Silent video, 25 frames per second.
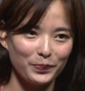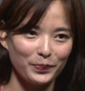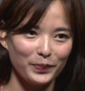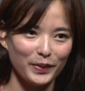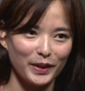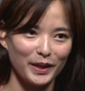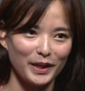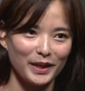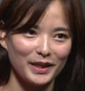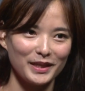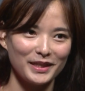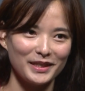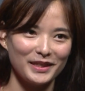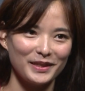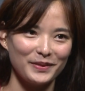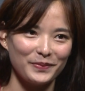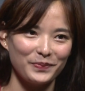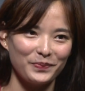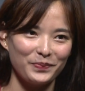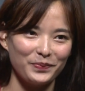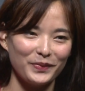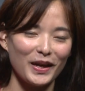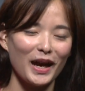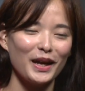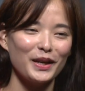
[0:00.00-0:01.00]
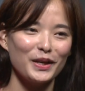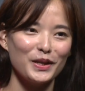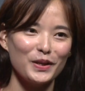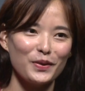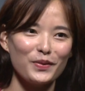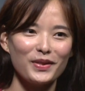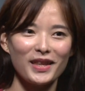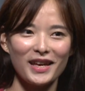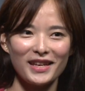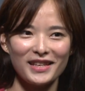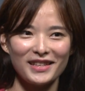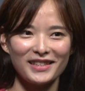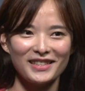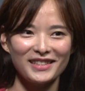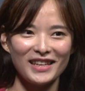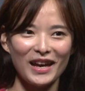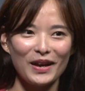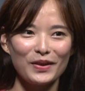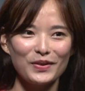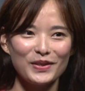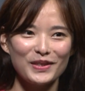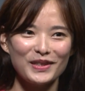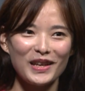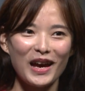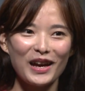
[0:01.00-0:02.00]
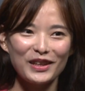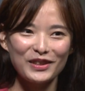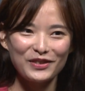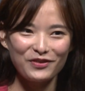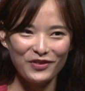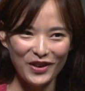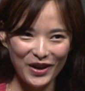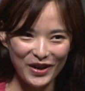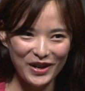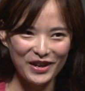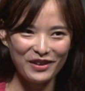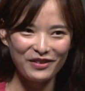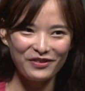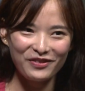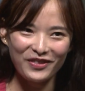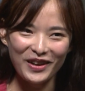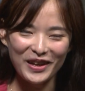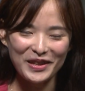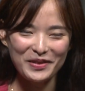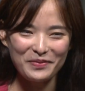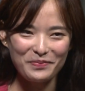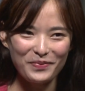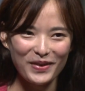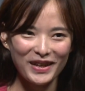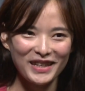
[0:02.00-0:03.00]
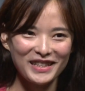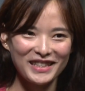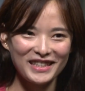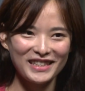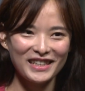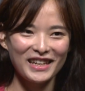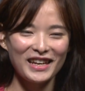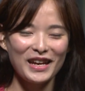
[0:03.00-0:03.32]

because I know that sounds not very fun, but